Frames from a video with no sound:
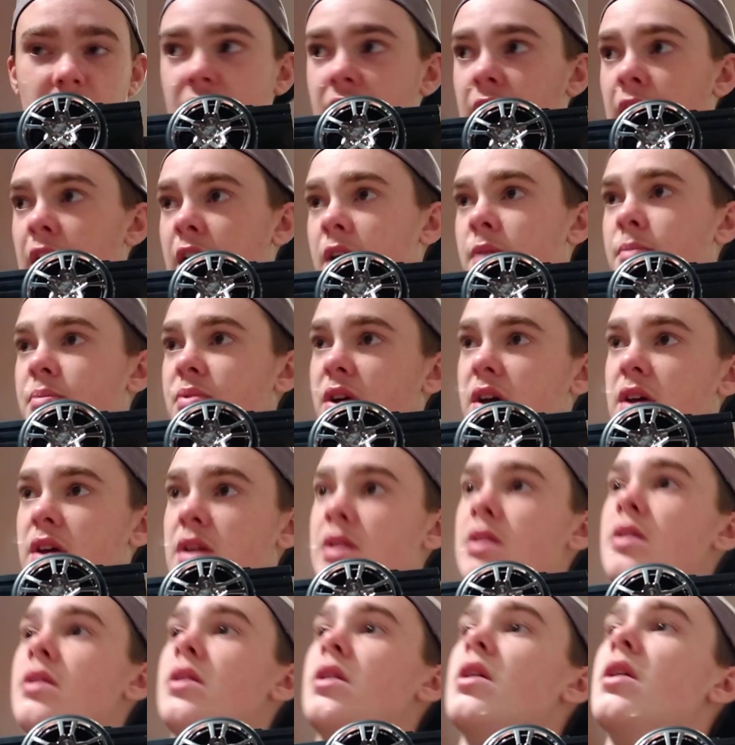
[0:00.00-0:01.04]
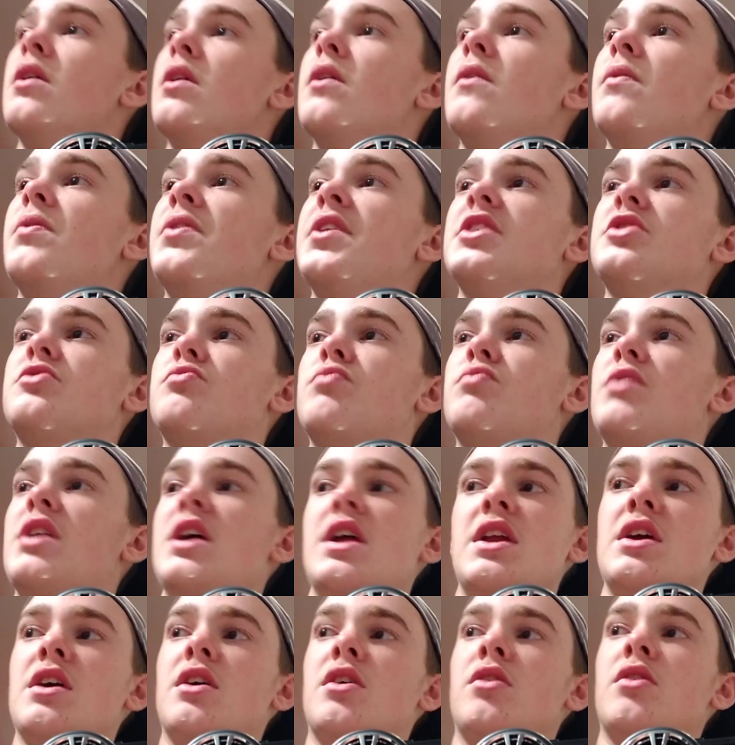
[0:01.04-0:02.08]
I can't complain. This
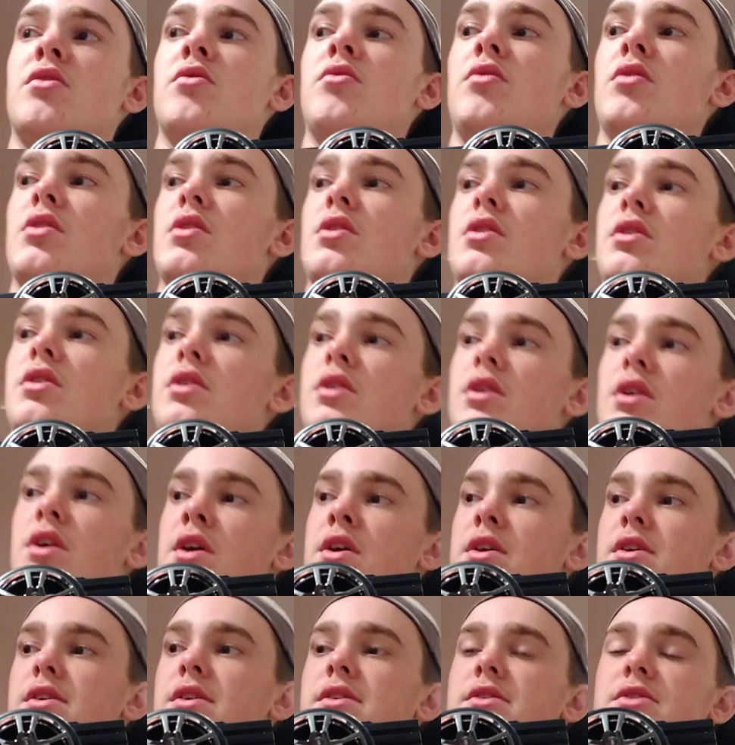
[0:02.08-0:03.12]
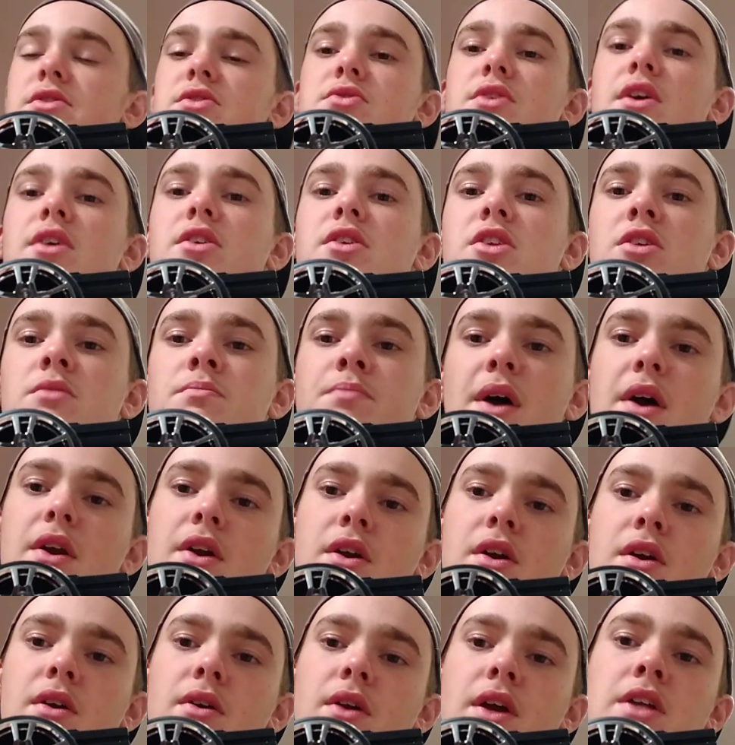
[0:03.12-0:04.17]
radio is slightly
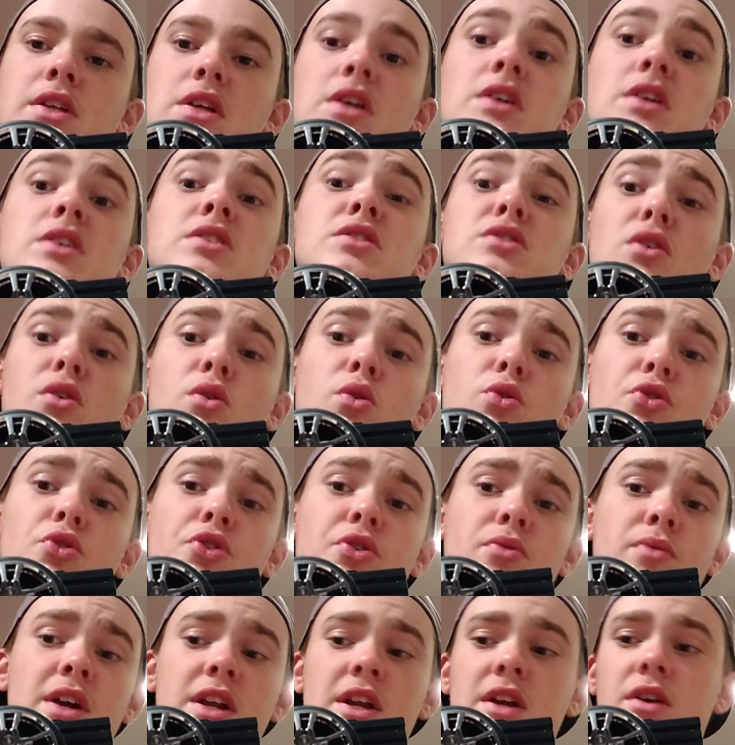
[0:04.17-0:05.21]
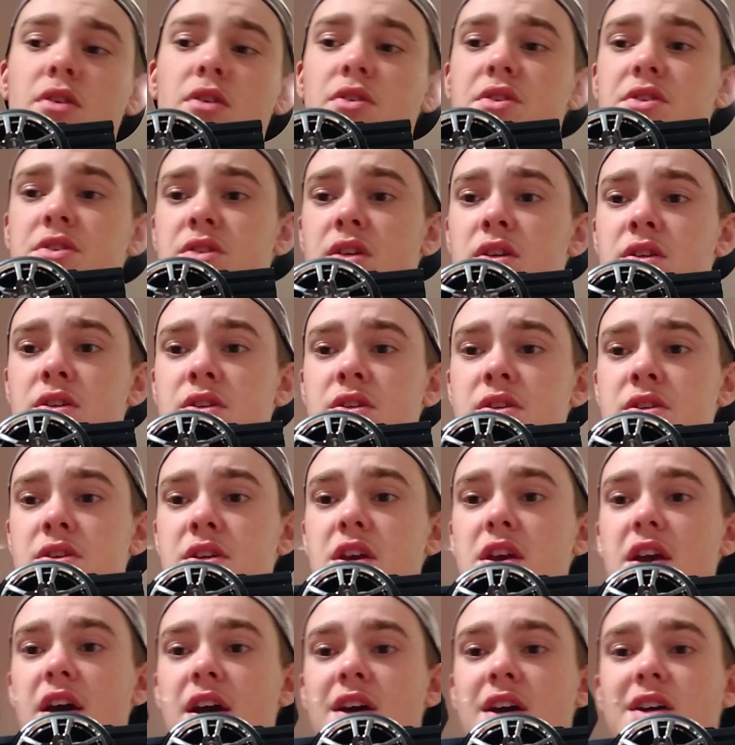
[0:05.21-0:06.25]
better. It is an older radio. This is a
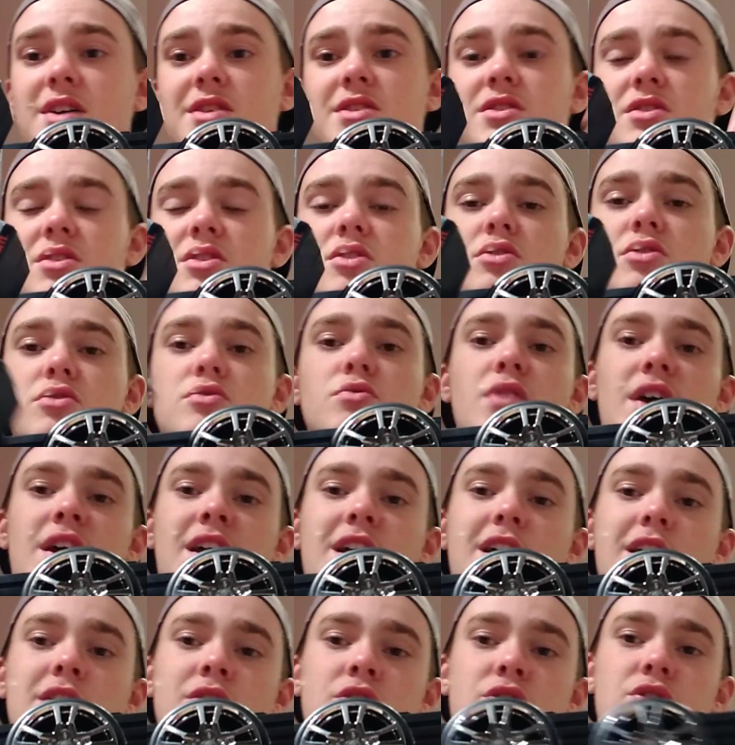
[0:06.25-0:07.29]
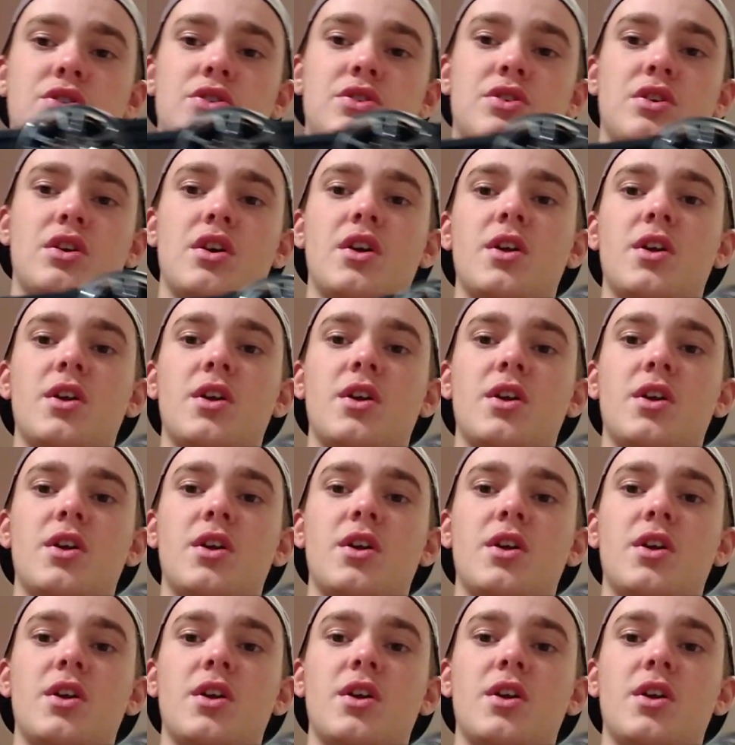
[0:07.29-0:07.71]
DX2S.